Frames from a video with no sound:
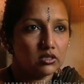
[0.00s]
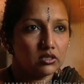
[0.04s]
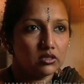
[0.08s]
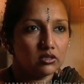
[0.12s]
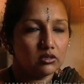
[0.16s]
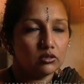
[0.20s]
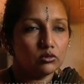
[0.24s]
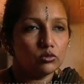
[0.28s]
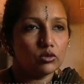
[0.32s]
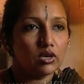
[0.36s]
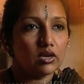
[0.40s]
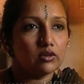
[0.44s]
you
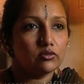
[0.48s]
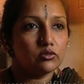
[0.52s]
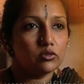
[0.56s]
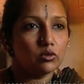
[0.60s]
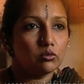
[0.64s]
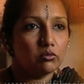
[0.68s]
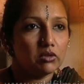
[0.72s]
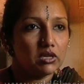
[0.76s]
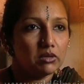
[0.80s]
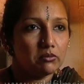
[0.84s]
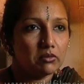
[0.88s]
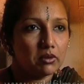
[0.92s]
know, to have so
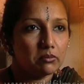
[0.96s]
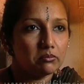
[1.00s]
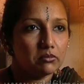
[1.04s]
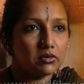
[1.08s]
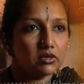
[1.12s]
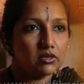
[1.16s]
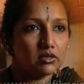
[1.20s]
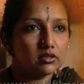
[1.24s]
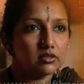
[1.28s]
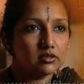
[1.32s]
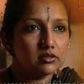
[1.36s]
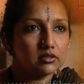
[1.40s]
many
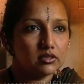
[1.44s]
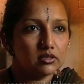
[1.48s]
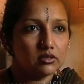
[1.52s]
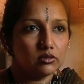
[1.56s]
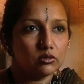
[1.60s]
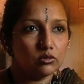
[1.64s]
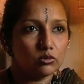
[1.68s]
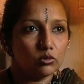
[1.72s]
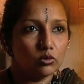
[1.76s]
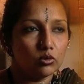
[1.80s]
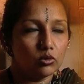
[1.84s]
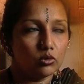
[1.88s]
members and
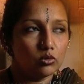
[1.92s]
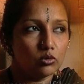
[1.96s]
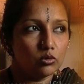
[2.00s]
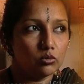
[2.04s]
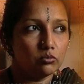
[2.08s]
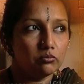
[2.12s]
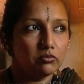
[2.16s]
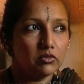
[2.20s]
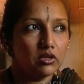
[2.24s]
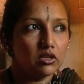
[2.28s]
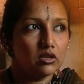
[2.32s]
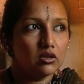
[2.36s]
to go
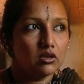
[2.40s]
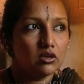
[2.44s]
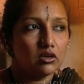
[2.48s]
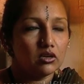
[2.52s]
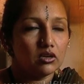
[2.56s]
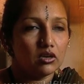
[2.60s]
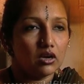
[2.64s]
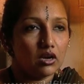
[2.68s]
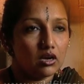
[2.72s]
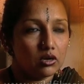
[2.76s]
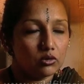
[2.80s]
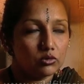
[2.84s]

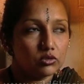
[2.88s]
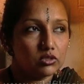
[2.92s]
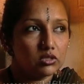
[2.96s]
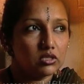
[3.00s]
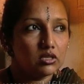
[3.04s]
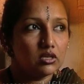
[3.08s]
out.